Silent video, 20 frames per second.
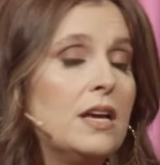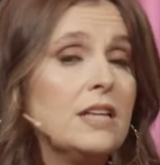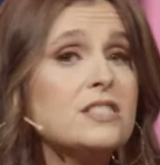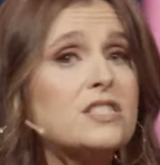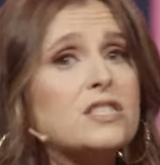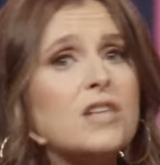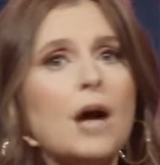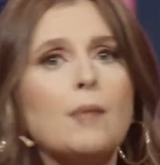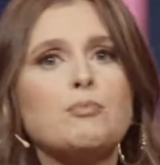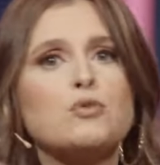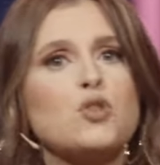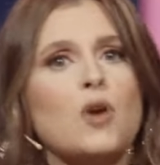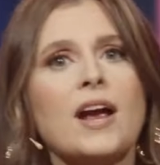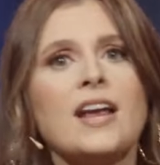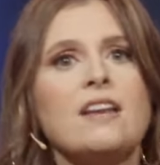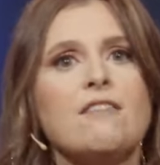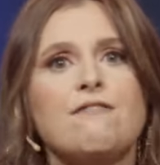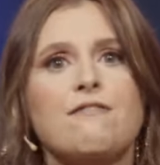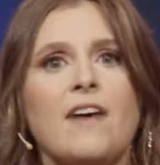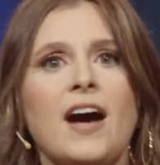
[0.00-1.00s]
stop
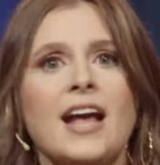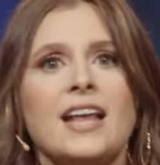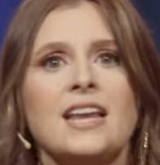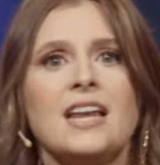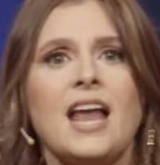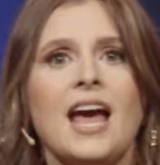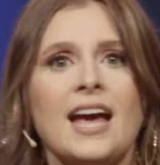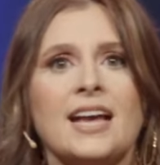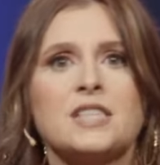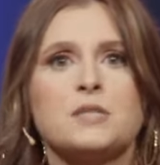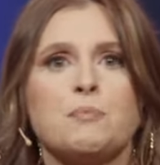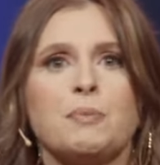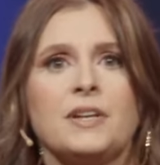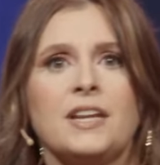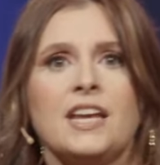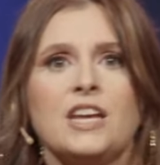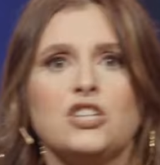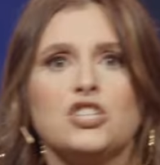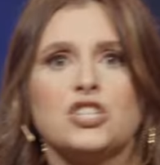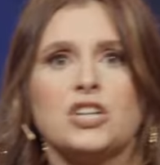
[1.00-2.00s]
trying to find an
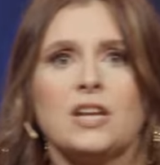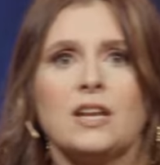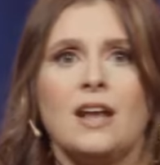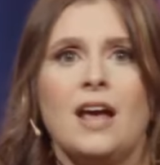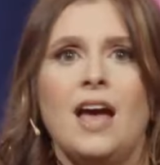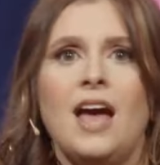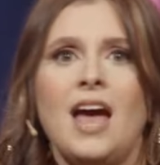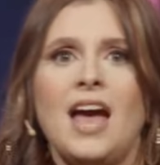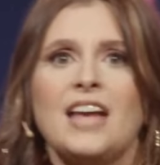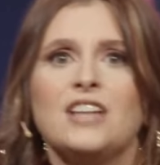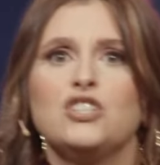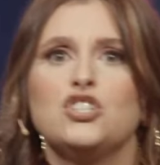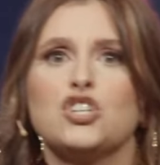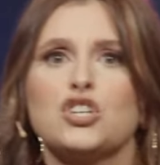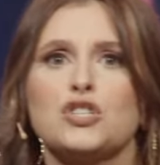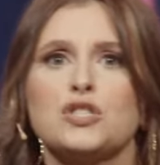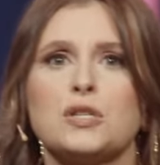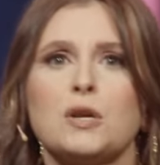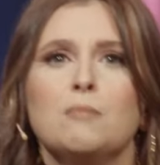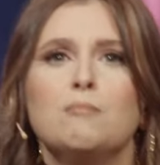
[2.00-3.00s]
explanation and
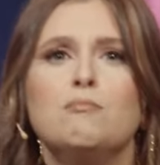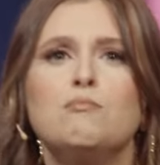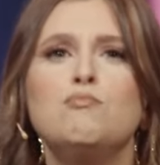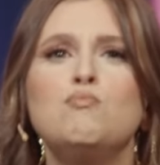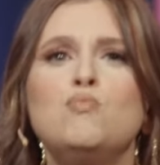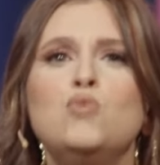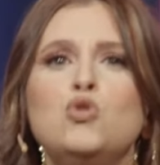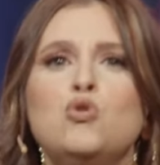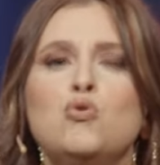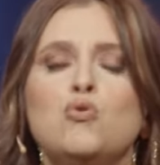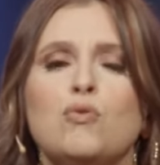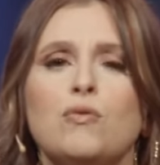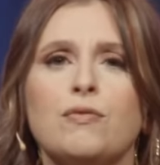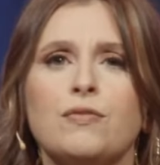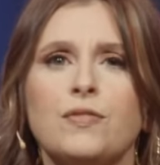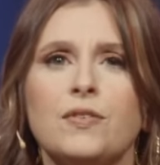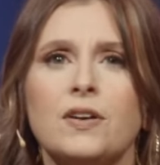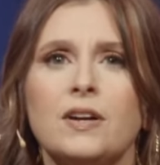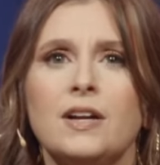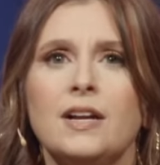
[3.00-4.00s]
just
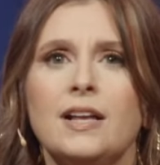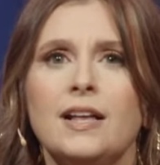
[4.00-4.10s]
move,